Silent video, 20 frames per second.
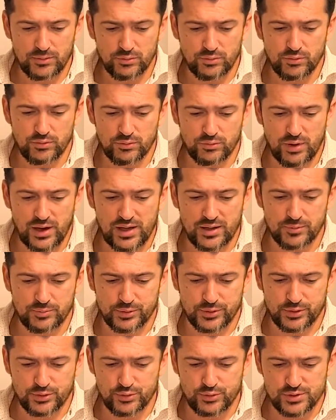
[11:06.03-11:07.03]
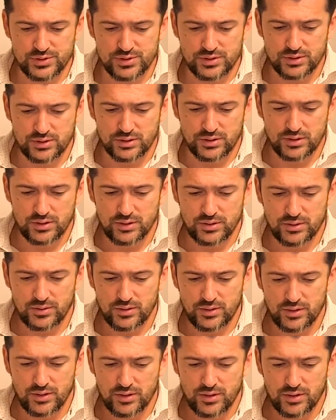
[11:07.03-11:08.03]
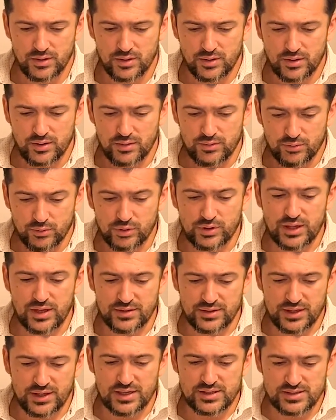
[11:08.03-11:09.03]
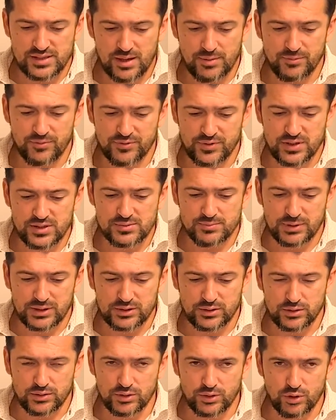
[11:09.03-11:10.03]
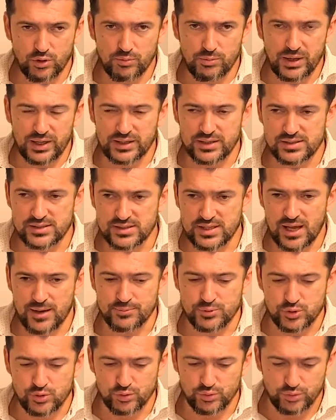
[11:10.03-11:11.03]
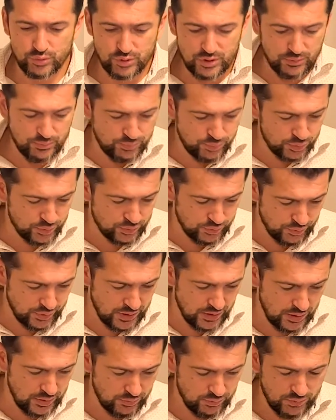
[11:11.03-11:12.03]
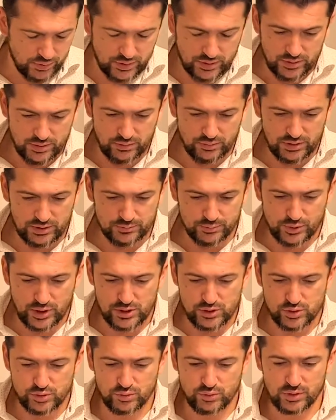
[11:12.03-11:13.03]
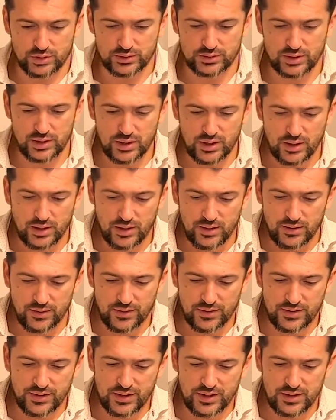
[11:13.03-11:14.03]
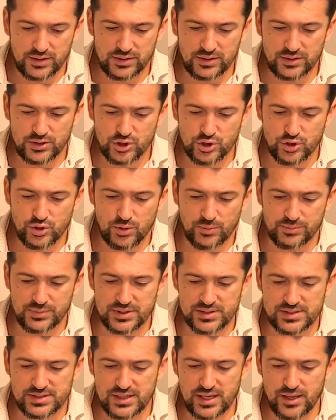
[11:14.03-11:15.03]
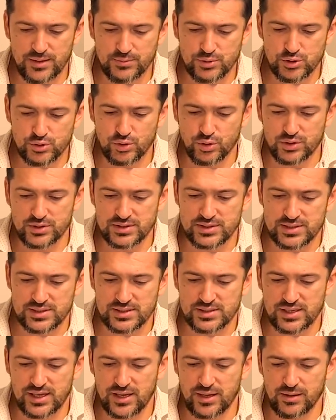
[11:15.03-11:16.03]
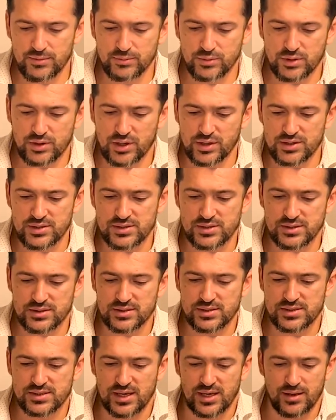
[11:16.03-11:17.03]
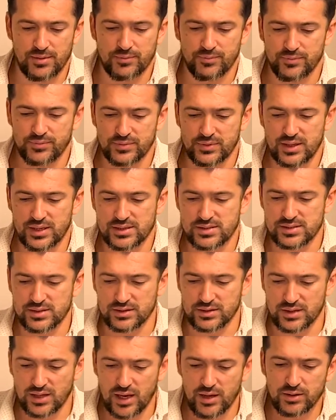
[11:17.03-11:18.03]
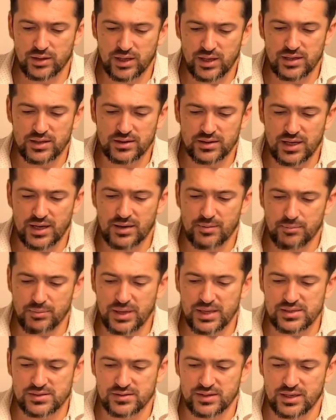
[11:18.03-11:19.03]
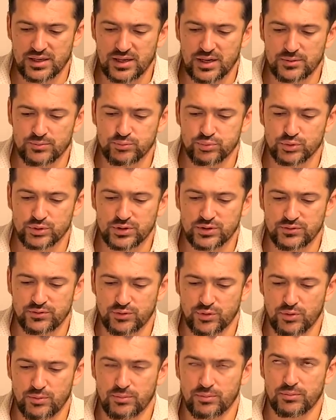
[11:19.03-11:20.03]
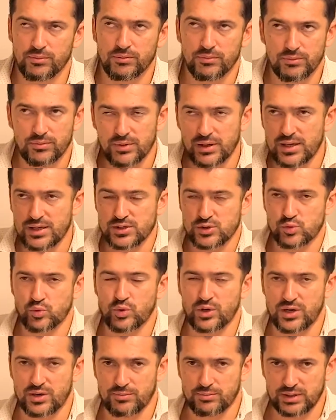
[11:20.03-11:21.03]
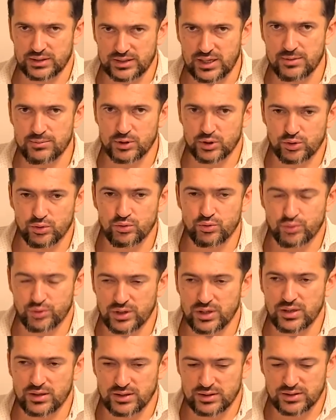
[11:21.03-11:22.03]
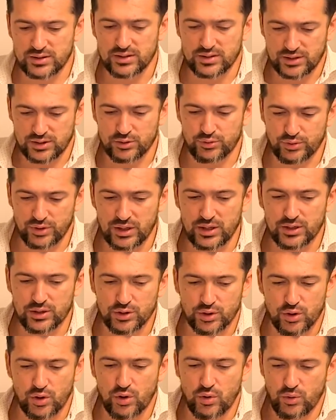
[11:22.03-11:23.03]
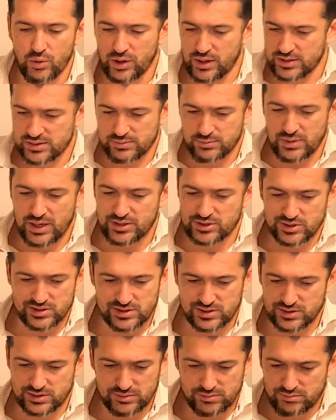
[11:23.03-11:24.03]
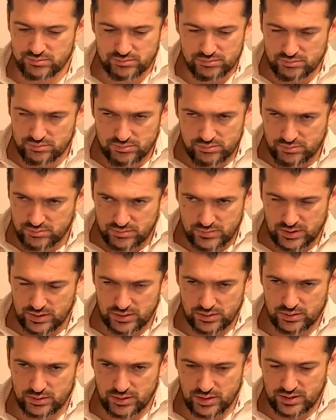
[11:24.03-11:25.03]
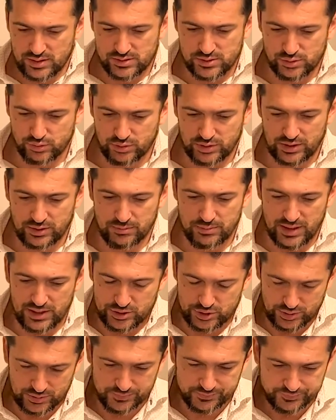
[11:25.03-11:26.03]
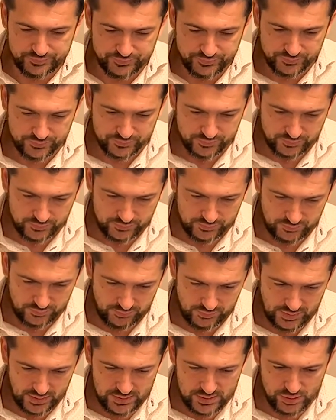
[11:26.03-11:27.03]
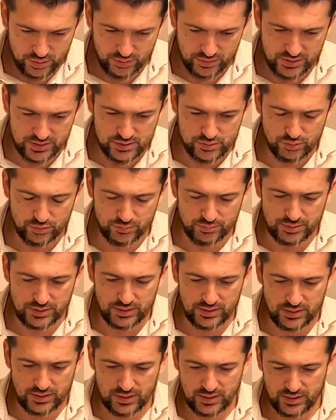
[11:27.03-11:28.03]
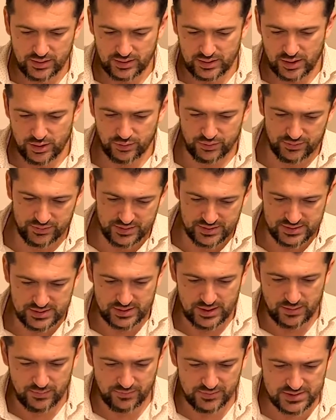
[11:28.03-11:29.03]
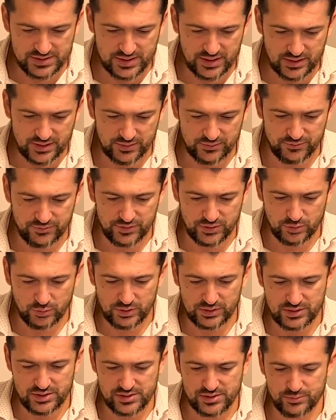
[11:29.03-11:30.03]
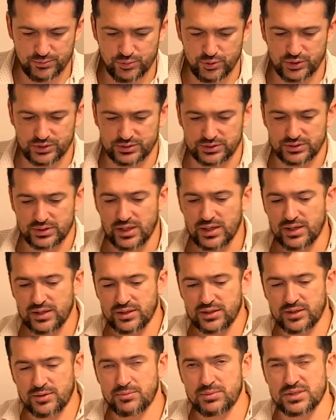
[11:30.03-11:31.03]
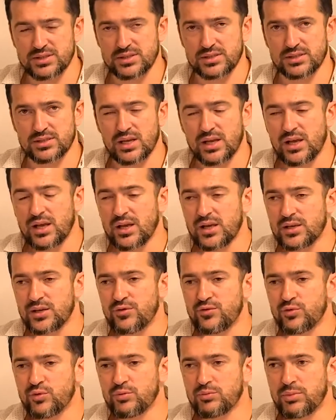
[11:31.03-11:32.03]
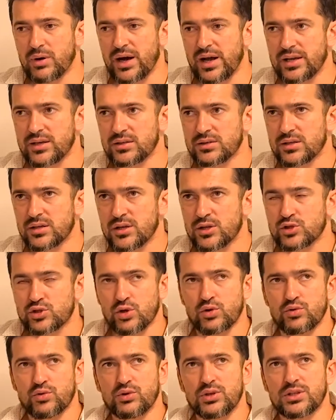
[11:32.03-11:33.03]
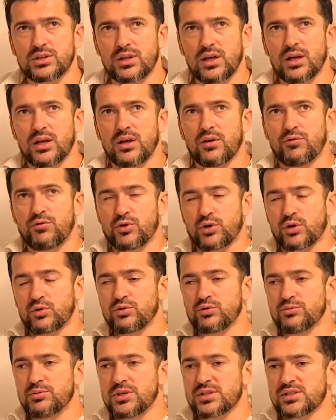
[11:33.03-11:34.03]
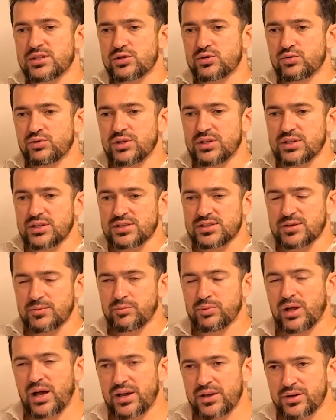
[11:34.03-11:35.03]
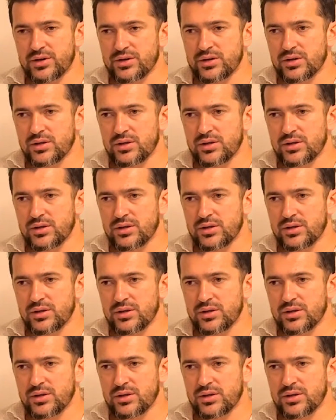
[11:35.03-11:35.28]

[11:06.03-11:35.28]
while producing. Okay, there are some things, but nobody stops you. You can put really what price you want. In the shop, the same, stocks the same, currency the same. That's it. Okay, they are based, they are not put from elsewhere. But I mean, it can really grow as much as you can imagine. So this would be kind of the same. The second thing, what is important in a business, if you buy it, so you need, for a good business, you need a supplier